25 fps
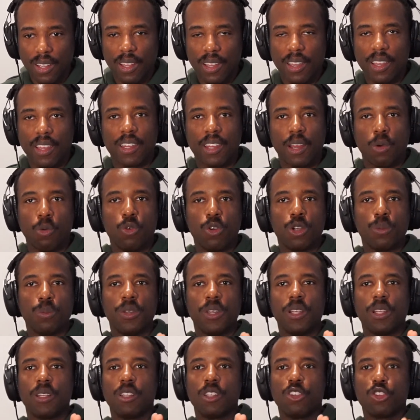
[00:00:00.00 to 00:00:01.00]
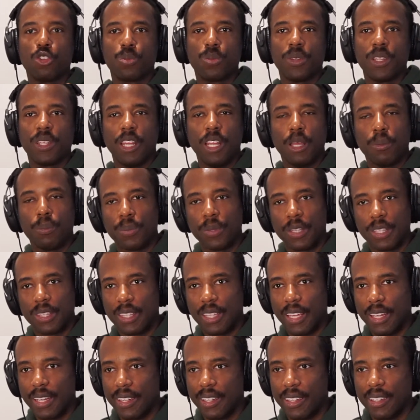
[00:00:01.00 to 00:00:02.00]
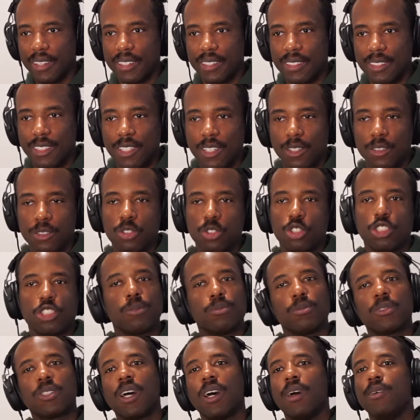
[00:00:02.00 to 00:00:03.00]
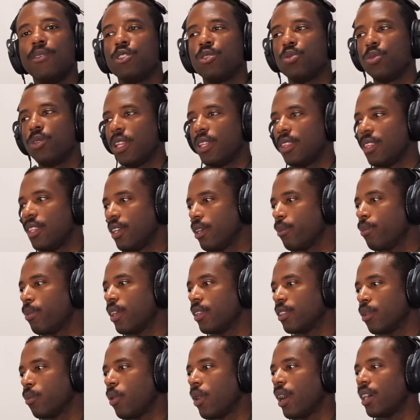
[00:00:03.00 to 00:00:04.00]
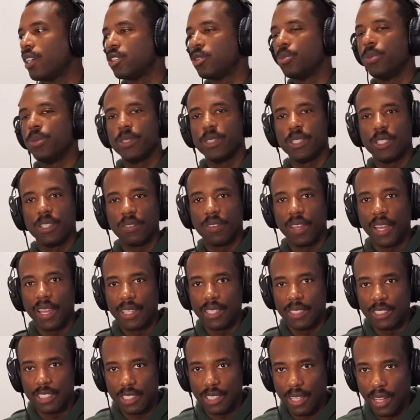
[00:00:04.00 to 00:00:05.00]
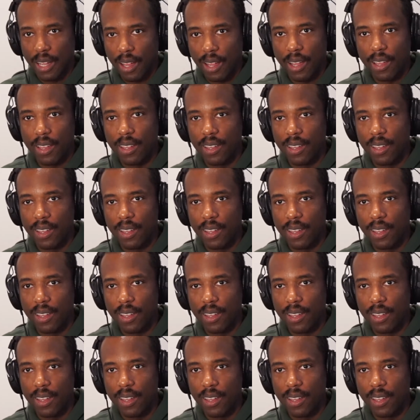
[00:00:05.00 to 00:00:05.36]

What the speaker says: And I want to be a little bit empathetic and tell you, sometimes when I think about the possibility of AGI,